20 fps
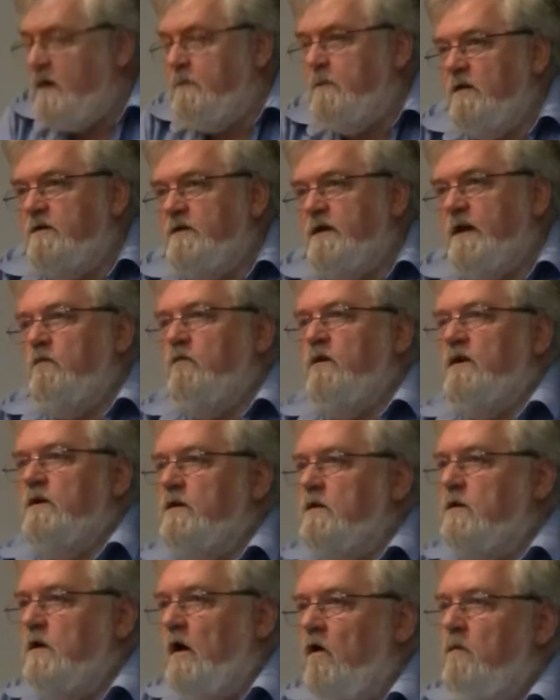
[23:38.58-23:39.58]
people did,
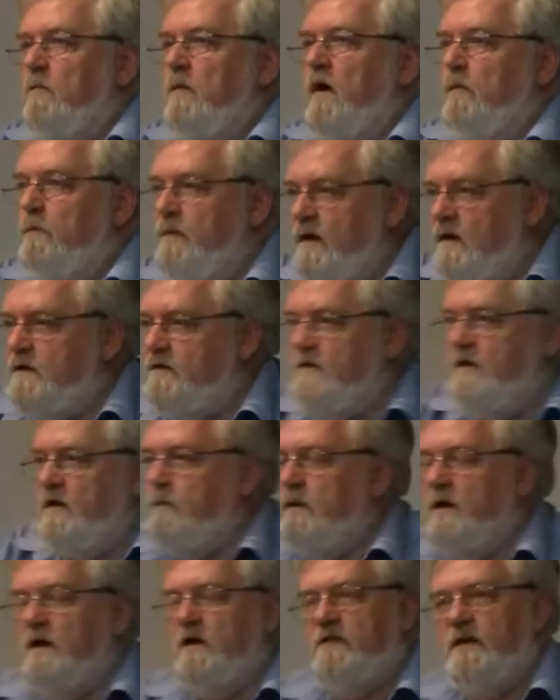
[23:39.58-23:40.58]
with low mobility
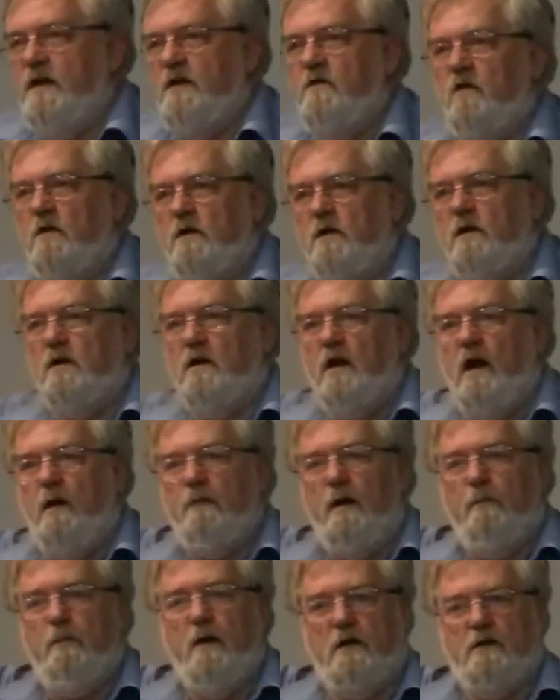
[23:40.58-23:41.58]
because they couldn't climb
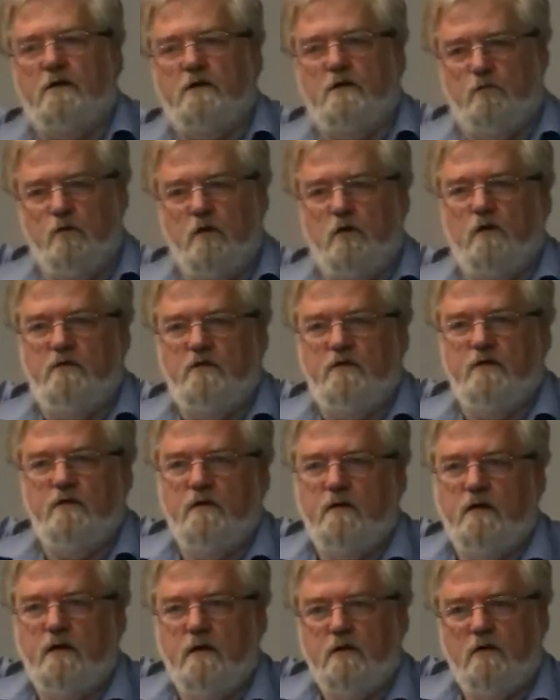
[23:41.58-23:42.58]
up onto the roofs.
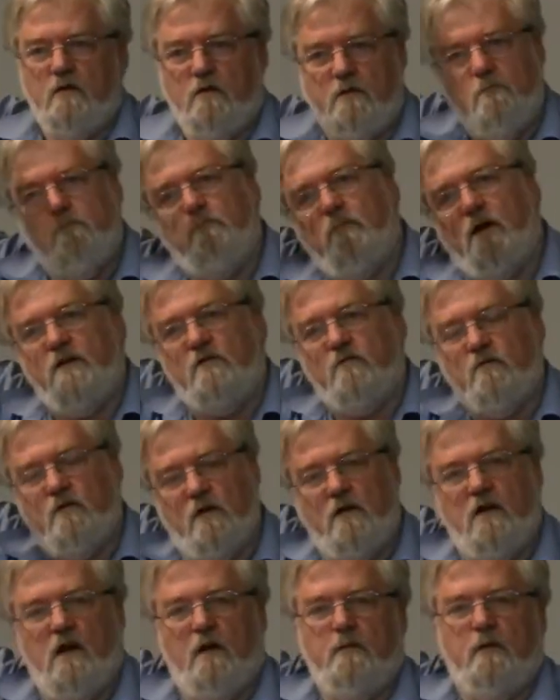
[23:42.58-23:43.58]
They couldn't break through
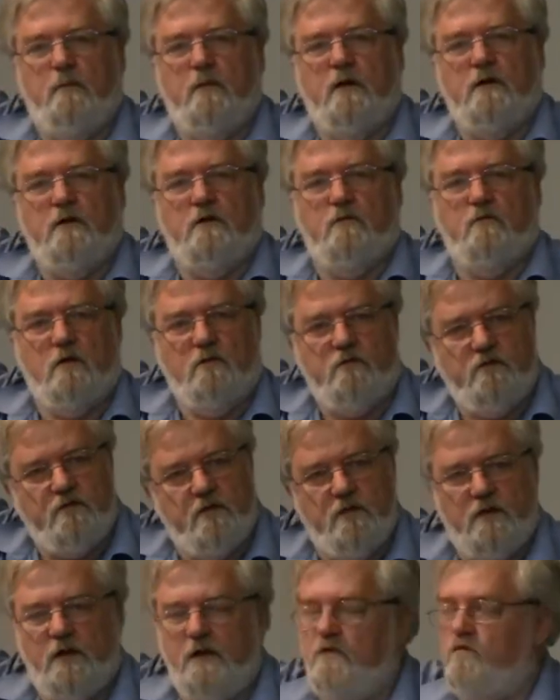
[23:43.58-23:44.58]
and climb up onto the roofs,
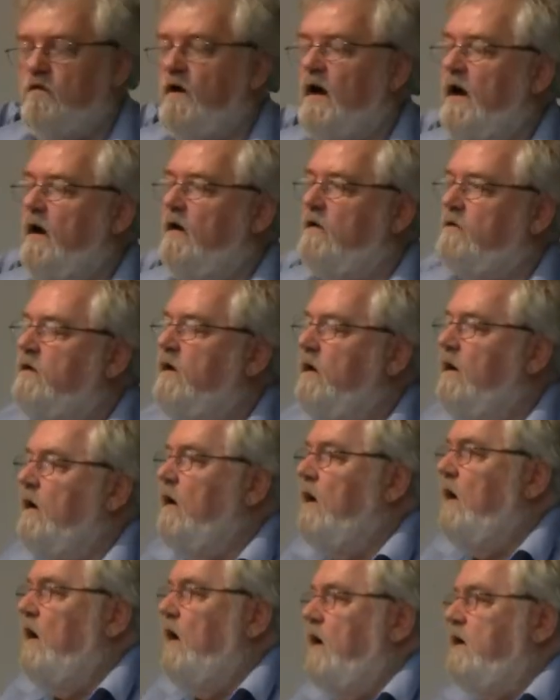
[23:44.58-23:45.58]
so they drowned.
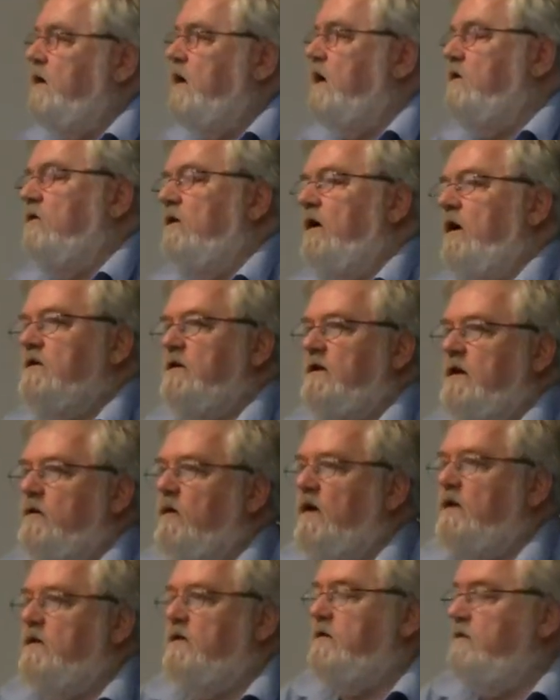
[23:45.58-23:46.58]
Another elderly
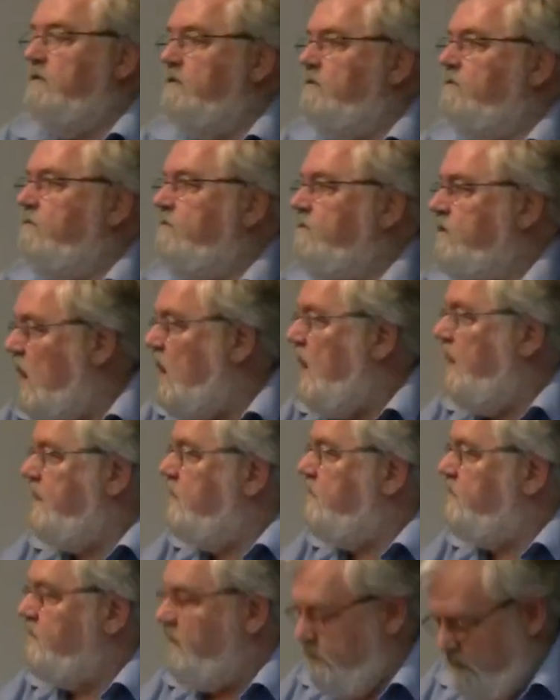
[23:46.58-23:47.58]
relative died,
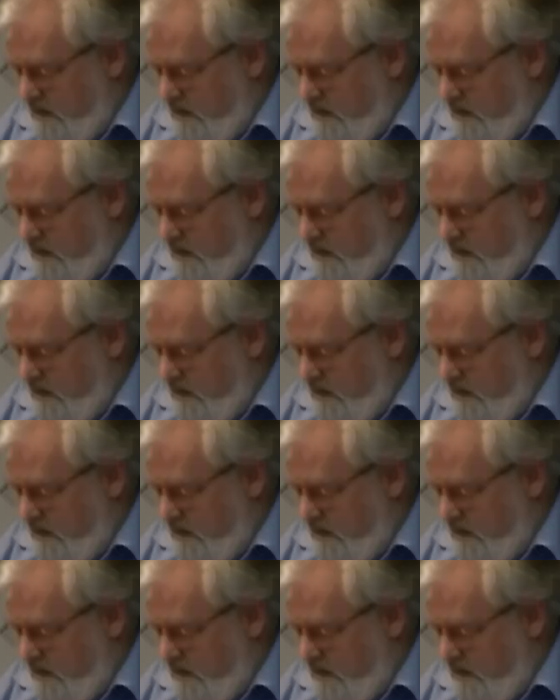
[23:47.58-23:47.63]
as so